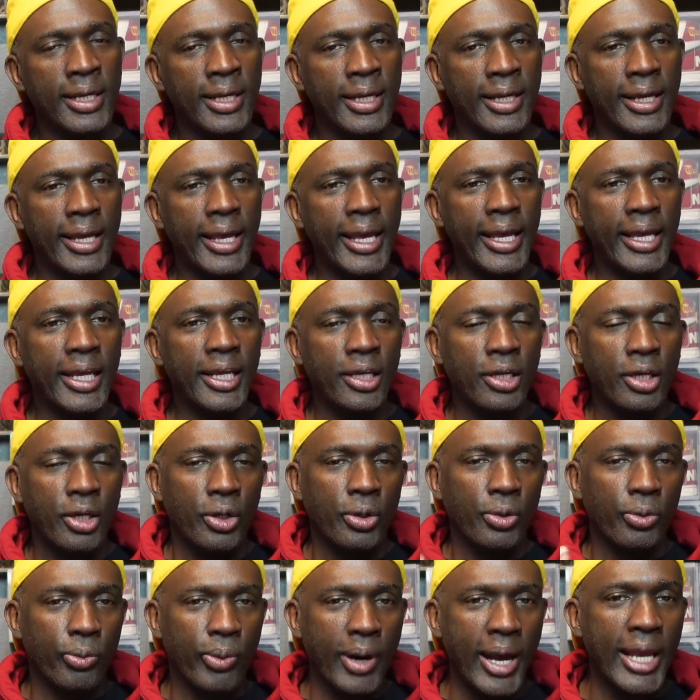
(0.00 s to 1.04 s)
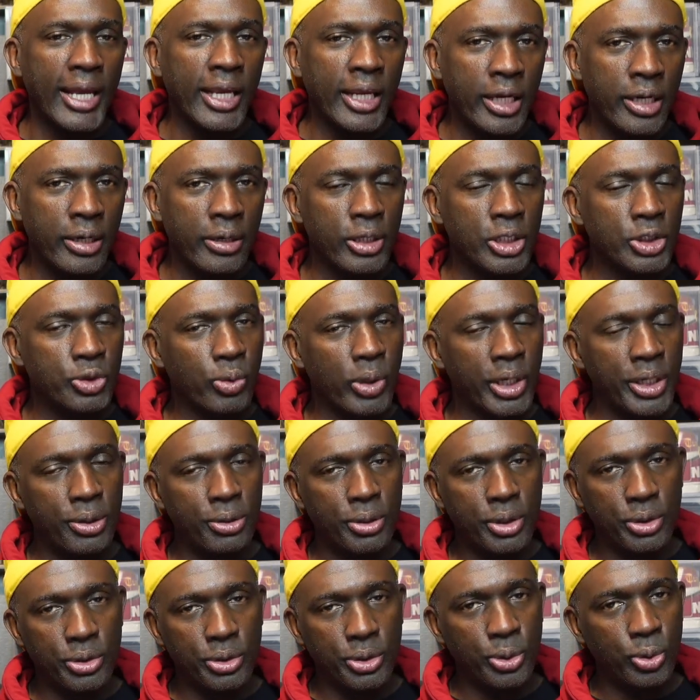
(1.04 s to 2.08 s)
hey, right here is where you
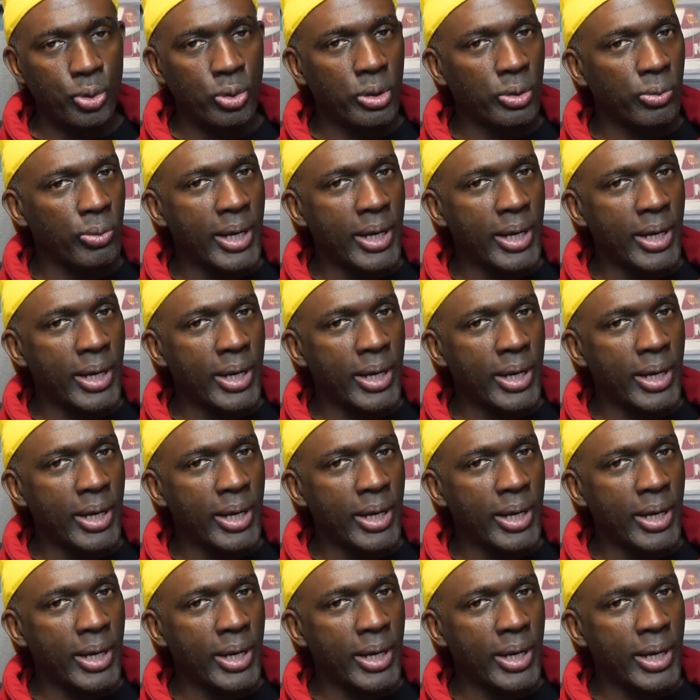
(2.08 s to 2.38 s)
can do it.